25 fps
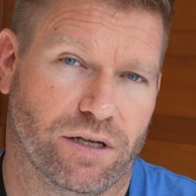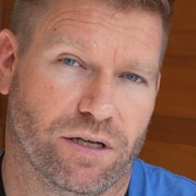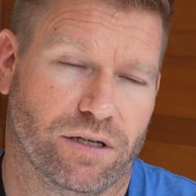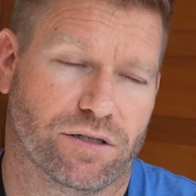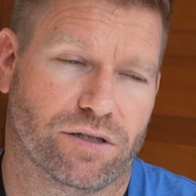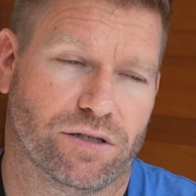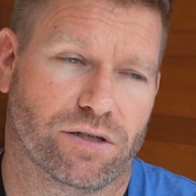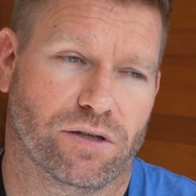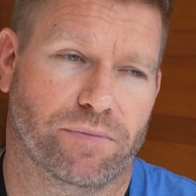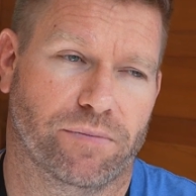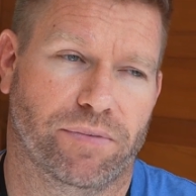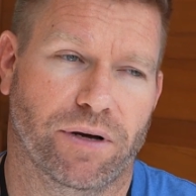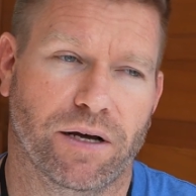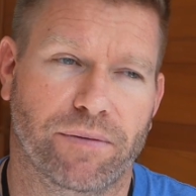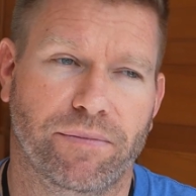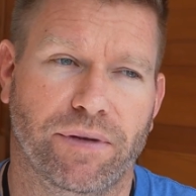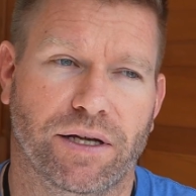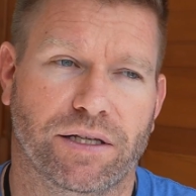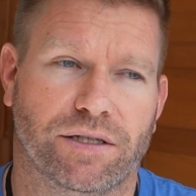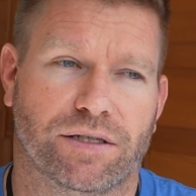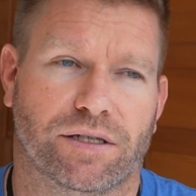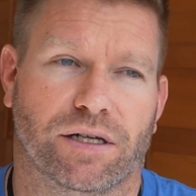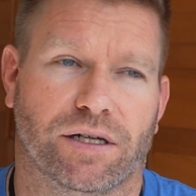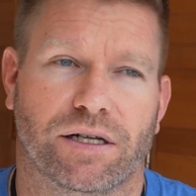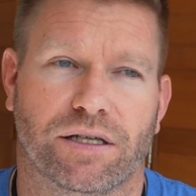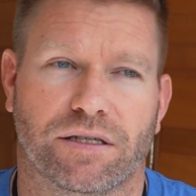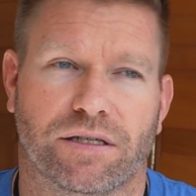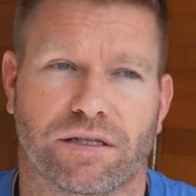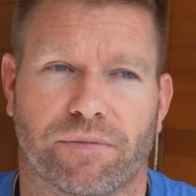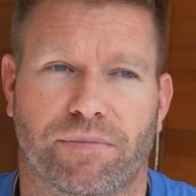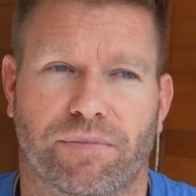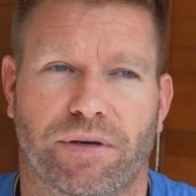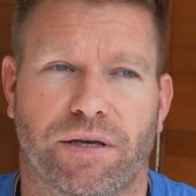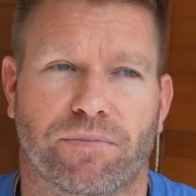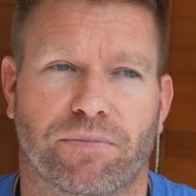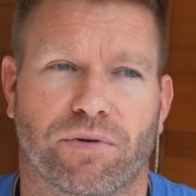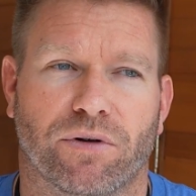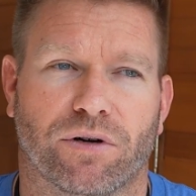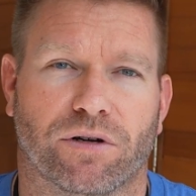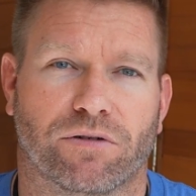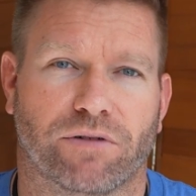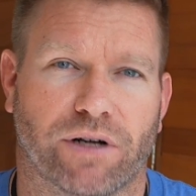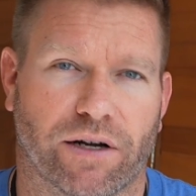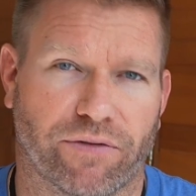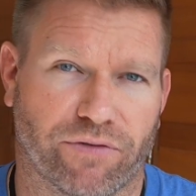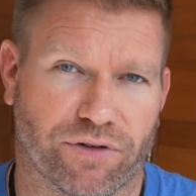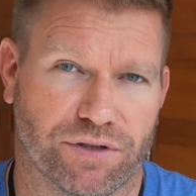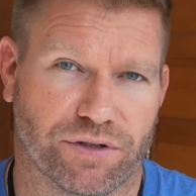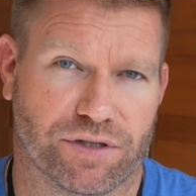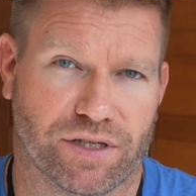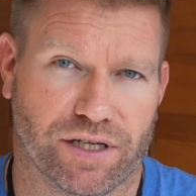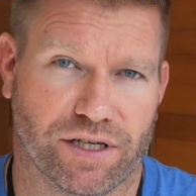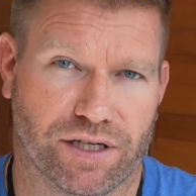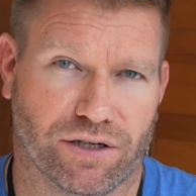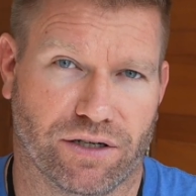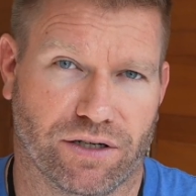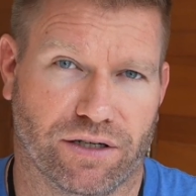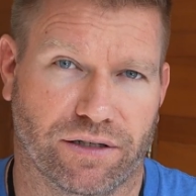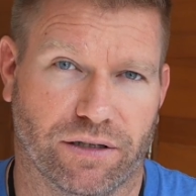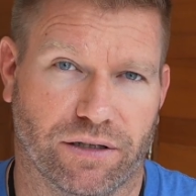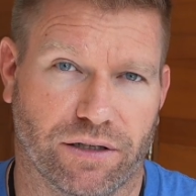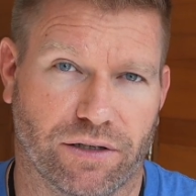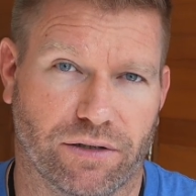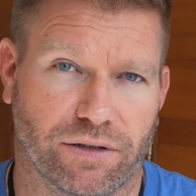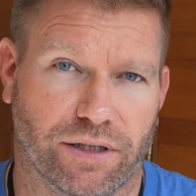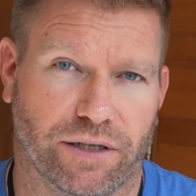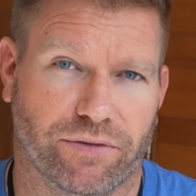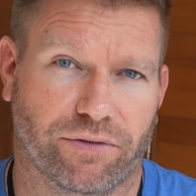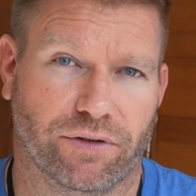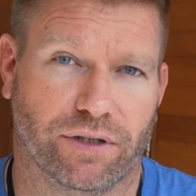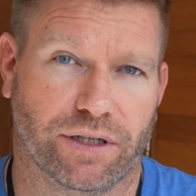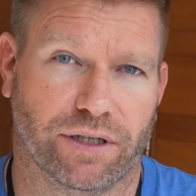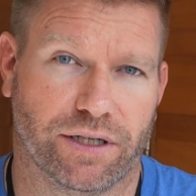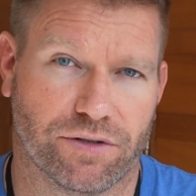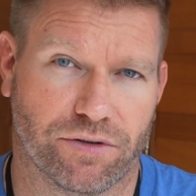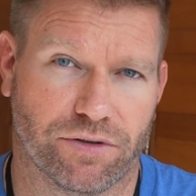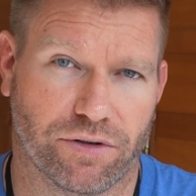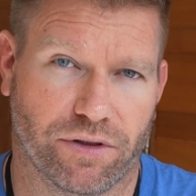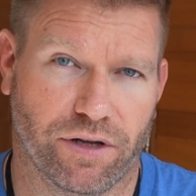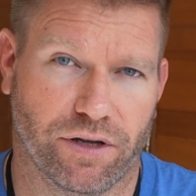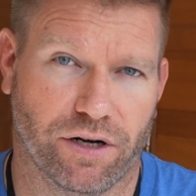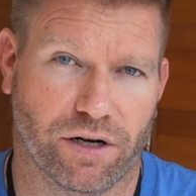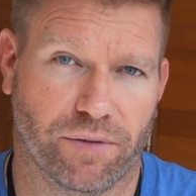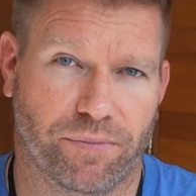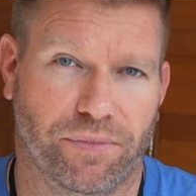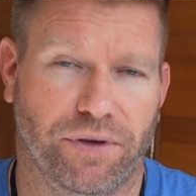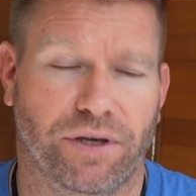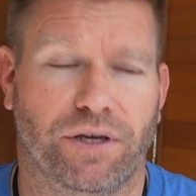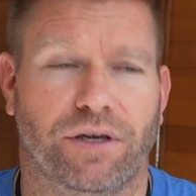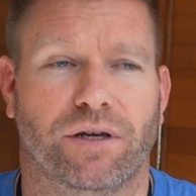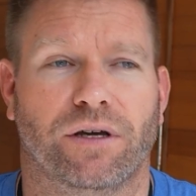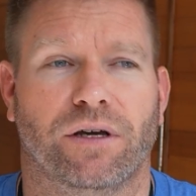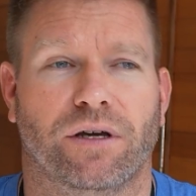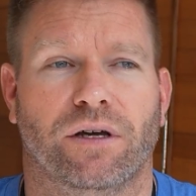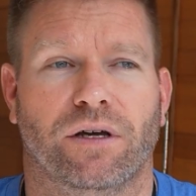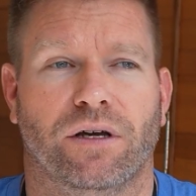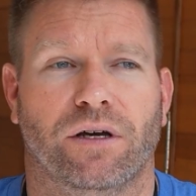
So the PubMed studies that people are referencing on low-level laser therapy,